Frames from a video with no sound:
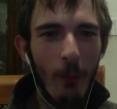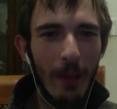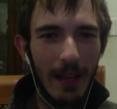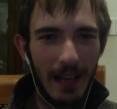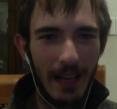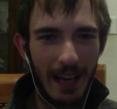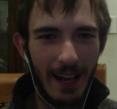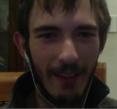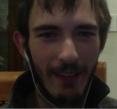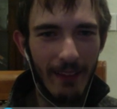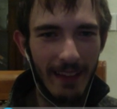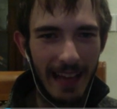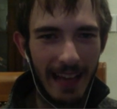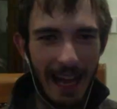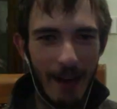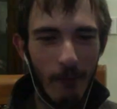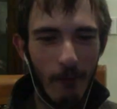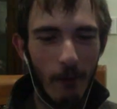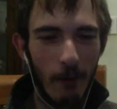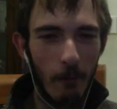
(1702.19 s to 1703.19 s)
and Anthony
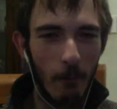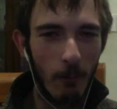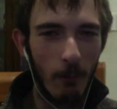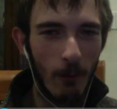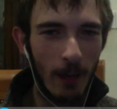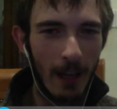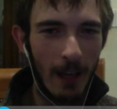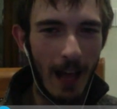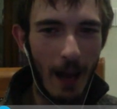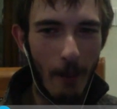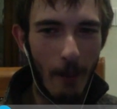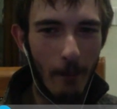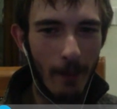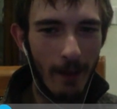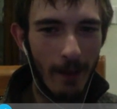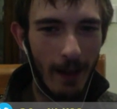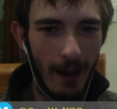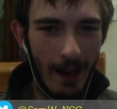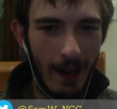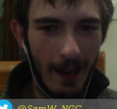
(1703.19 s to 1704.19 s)
at one point,
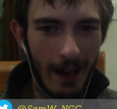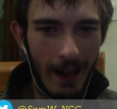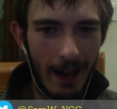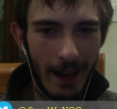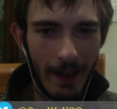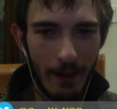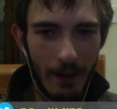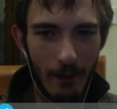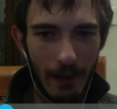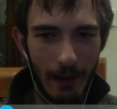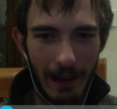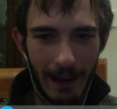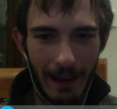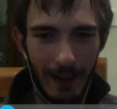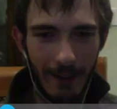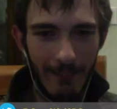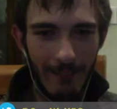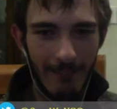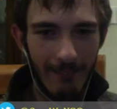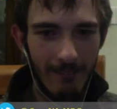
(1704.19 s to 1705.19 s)
but I don't
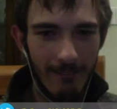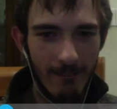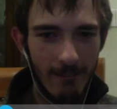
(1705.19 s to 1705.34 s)
know.